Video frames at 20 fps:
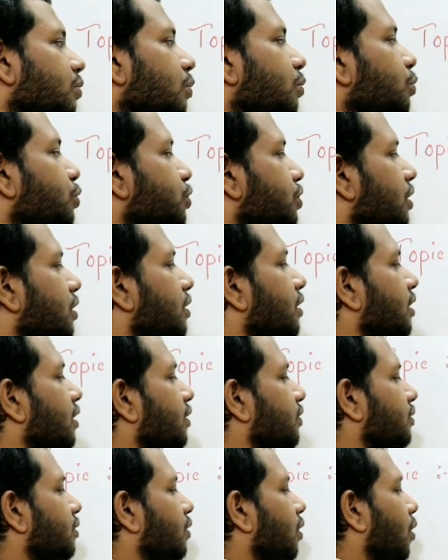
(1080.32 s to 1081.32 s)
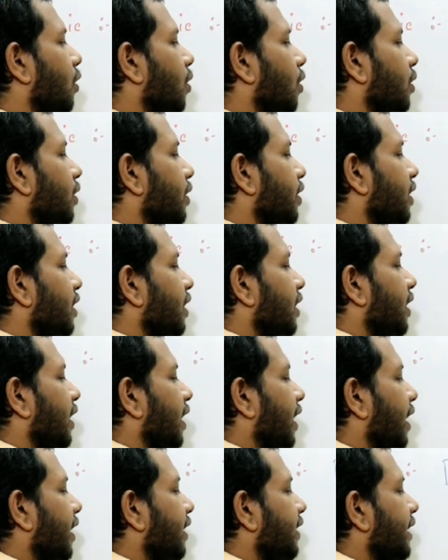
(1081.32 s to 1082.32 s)
solution is called
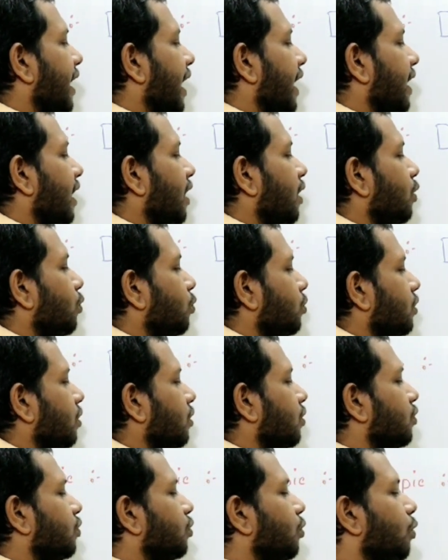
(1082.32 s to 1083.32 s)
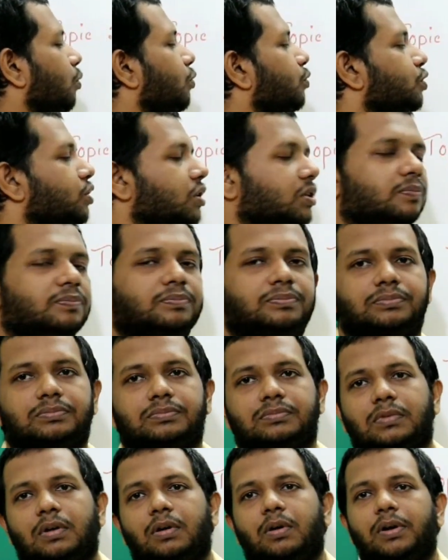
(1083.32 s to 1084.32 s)
a dilute solution.
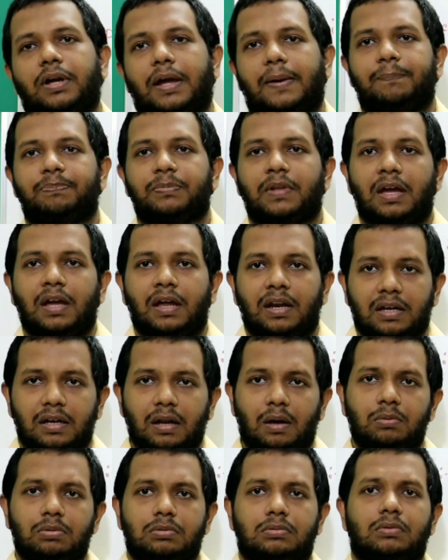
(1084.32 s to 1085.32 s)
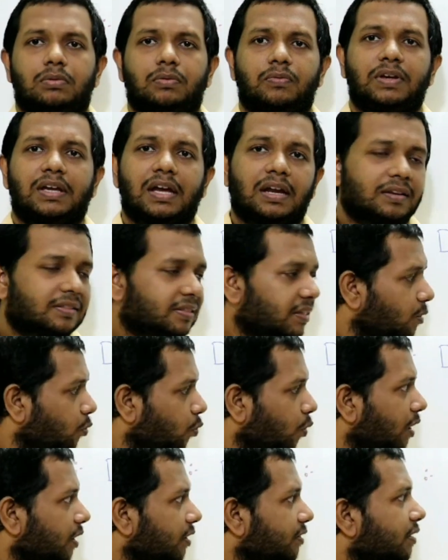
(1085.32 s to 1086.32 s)
Okay, now we can say,
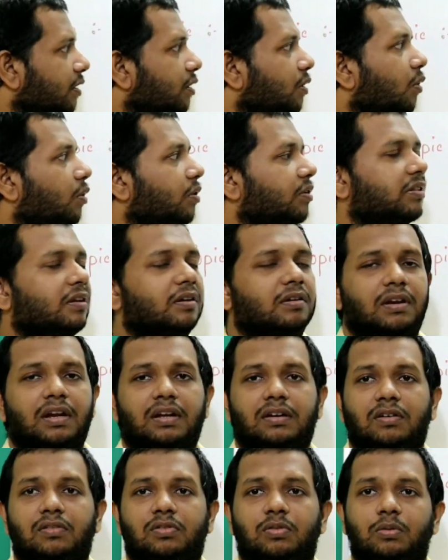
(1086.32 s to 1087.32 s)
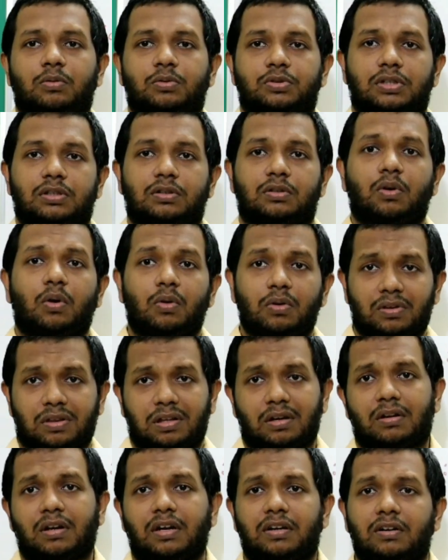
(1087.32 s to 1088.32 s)
what is a concentrated solution?
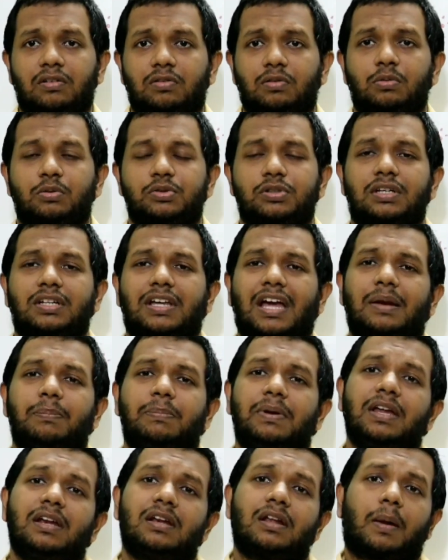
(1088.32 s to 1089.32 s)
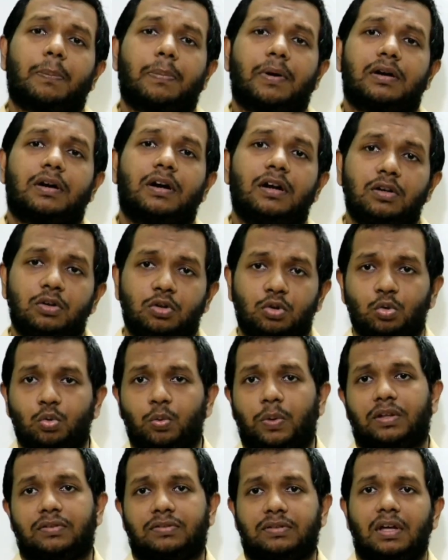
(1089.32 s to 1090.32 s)
Concentrated solution can be interpreted in two
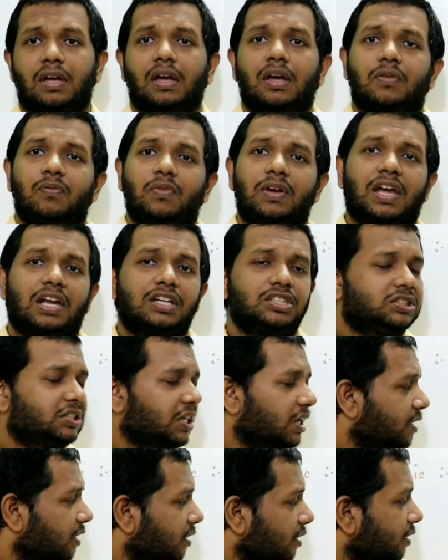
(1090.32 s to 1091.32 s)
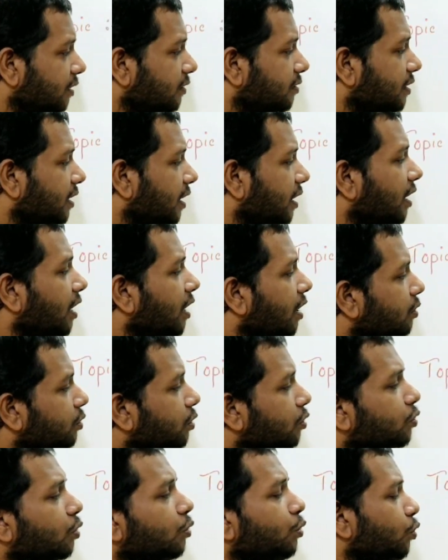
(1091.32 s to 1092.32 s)
ways. We can generally say
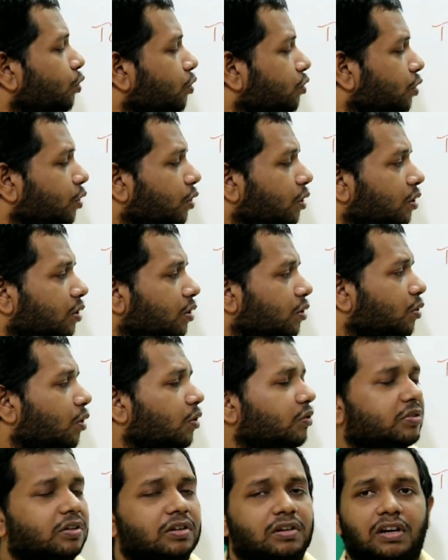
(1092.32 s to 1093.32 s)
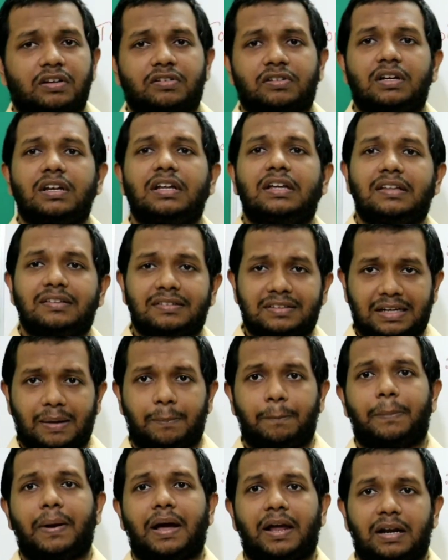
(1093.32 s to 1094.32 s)
the solute concentration is
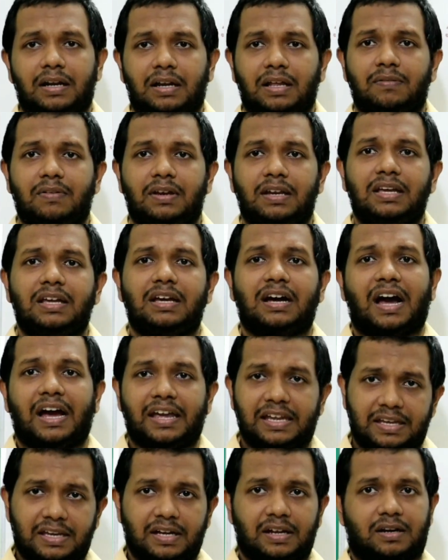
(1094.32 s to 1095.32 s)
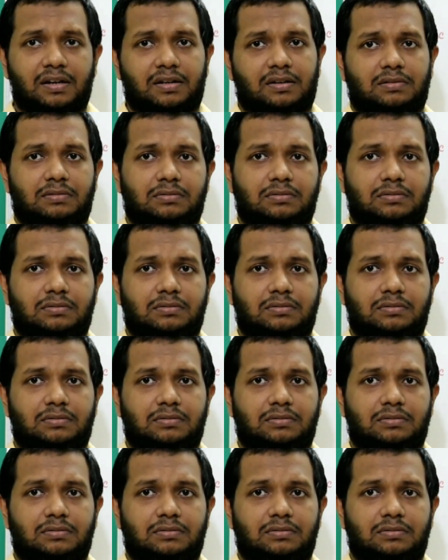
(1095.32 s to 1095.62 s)
comparatively higher,